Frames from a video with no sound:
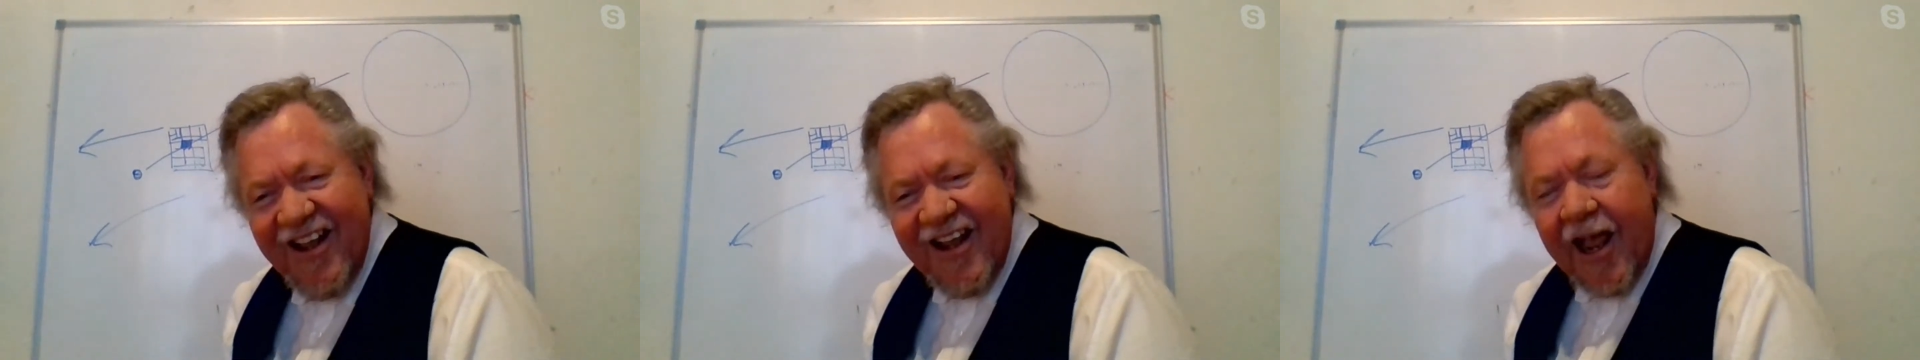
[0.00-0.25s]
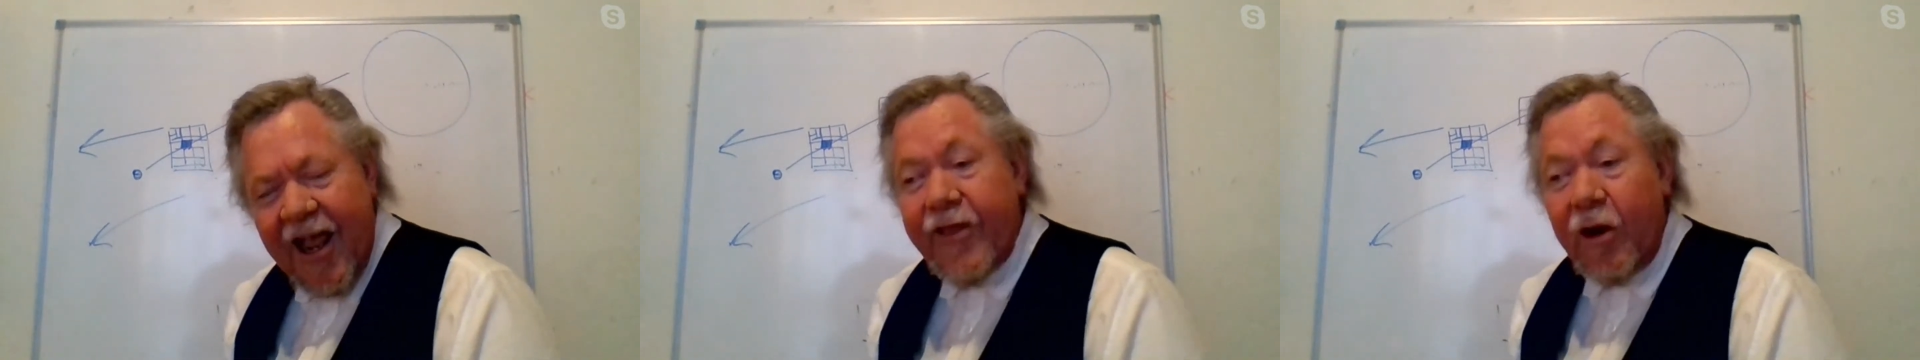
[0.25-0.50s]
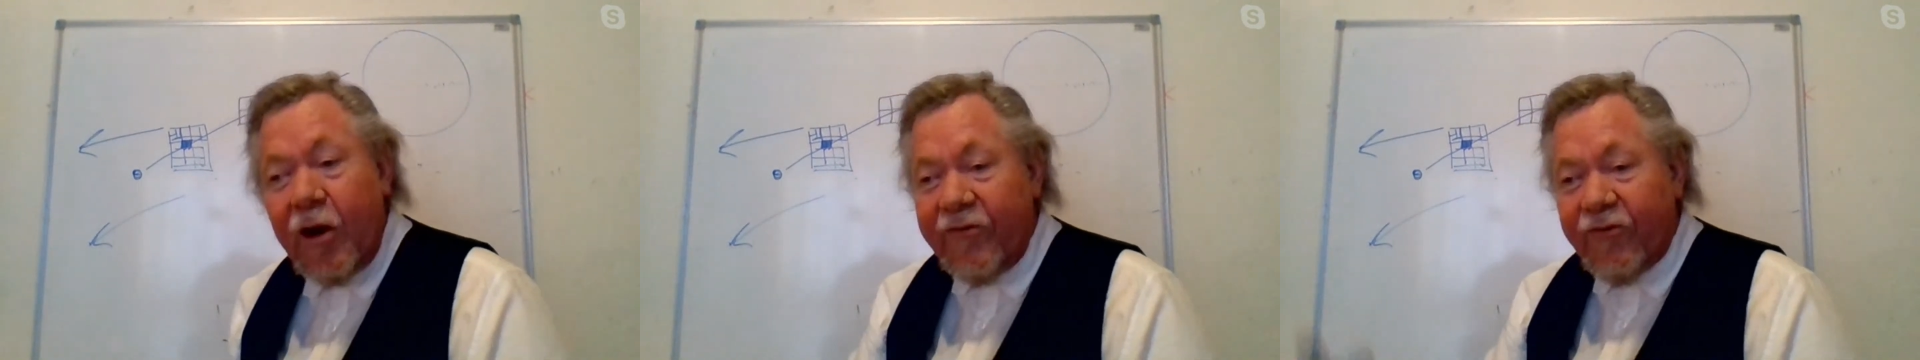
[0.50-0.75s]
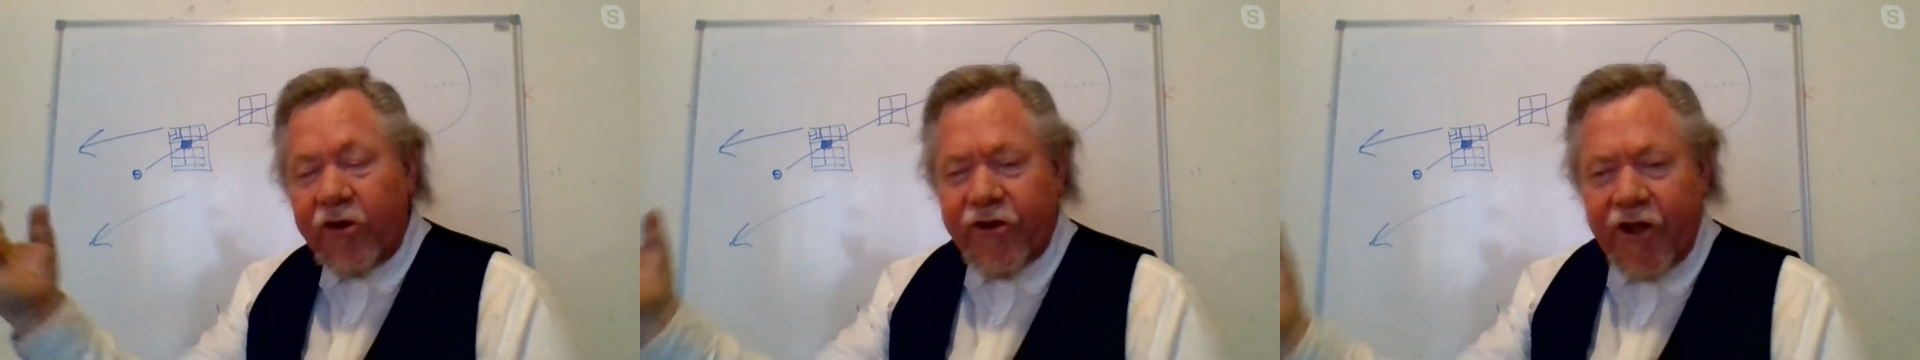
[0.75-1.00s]
and then we've
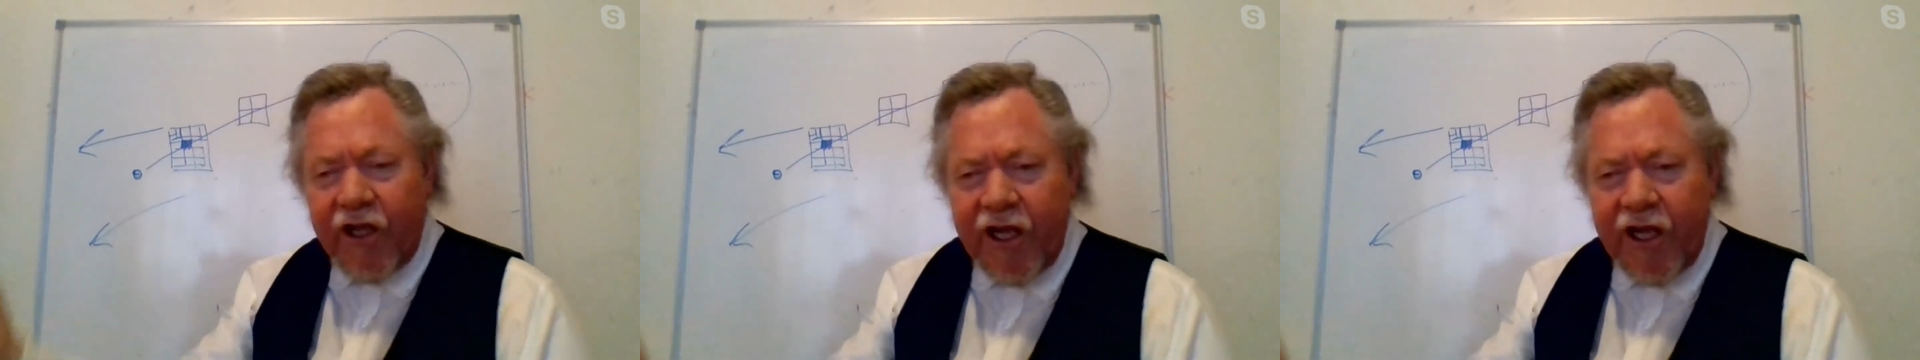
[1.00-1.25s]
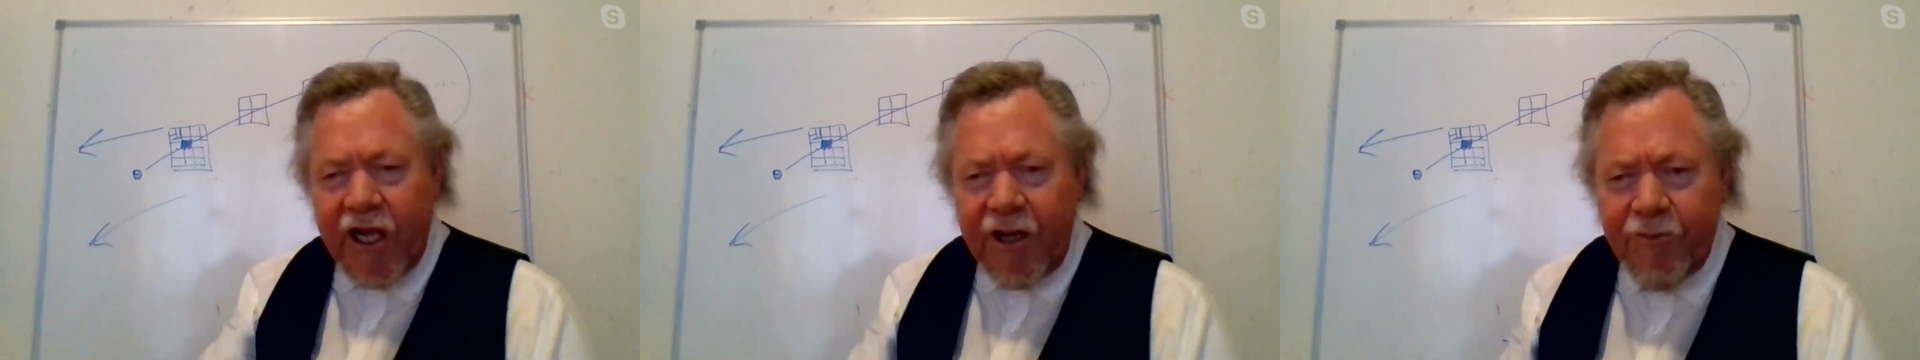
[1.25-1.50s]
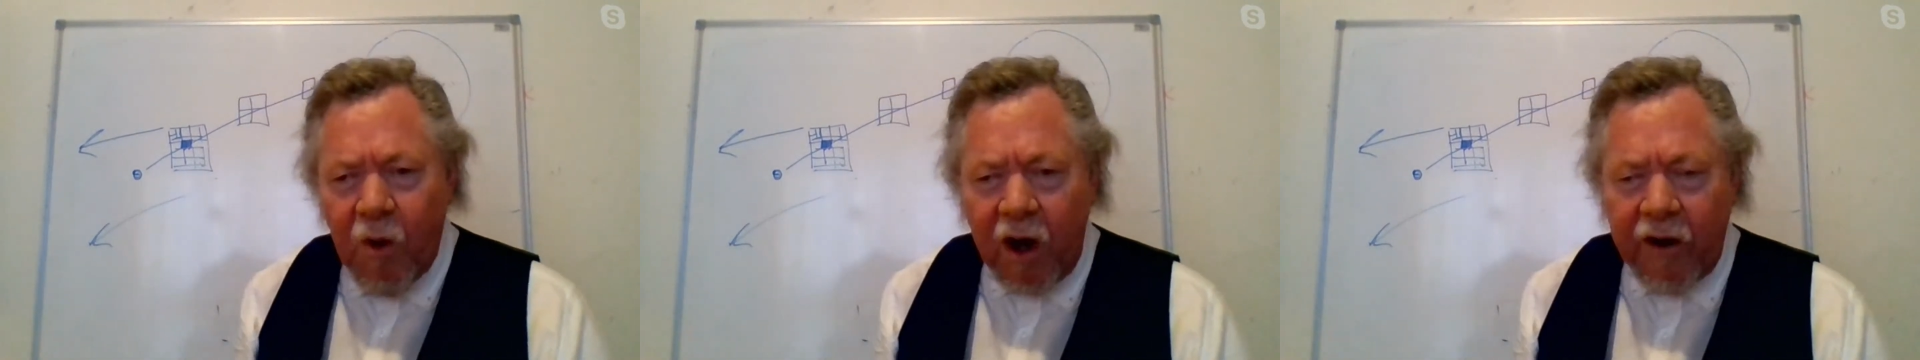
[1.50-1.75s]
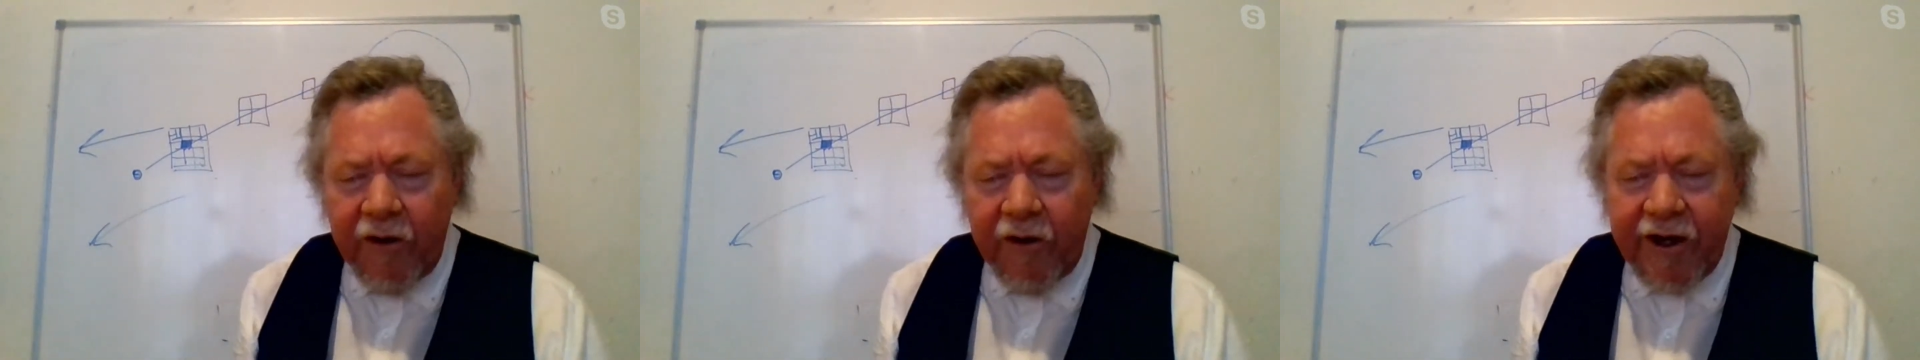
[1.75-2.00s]
got the
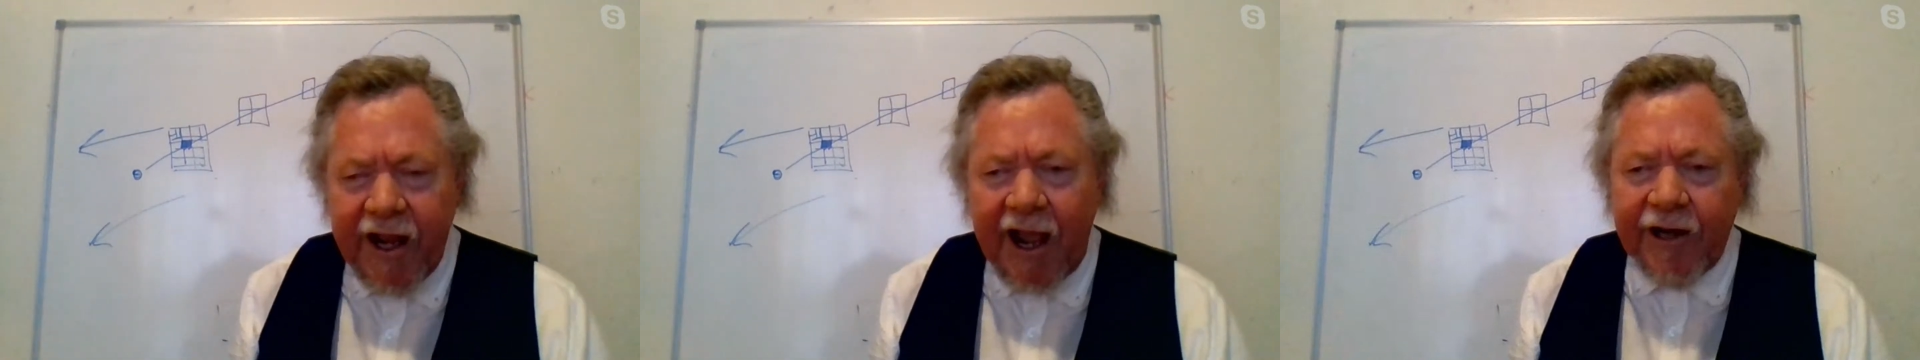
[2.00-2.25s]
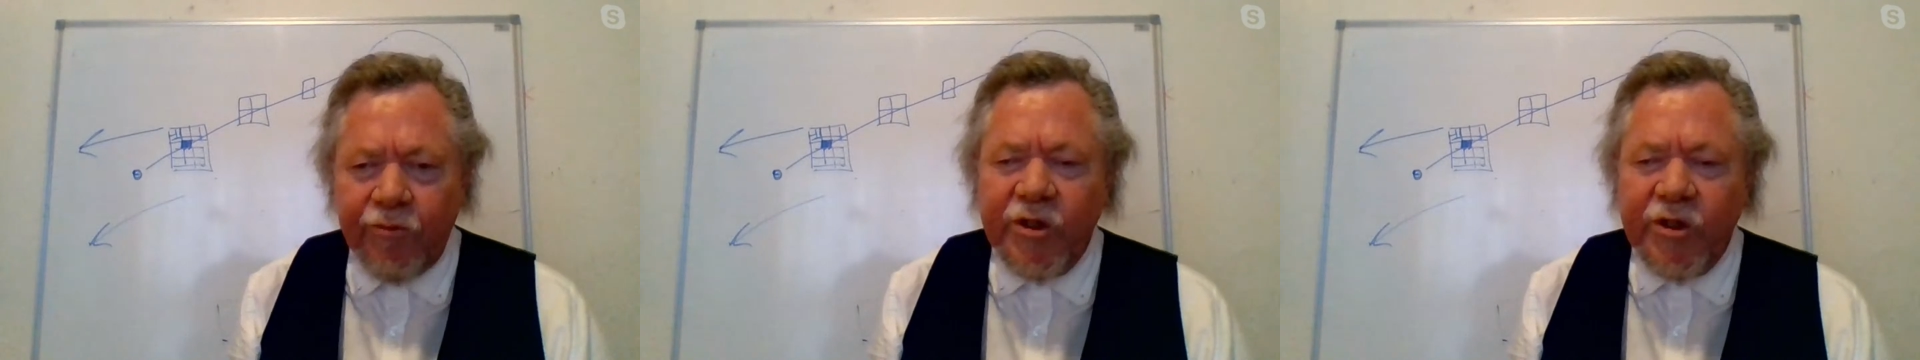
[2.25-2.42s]
Himawari 8,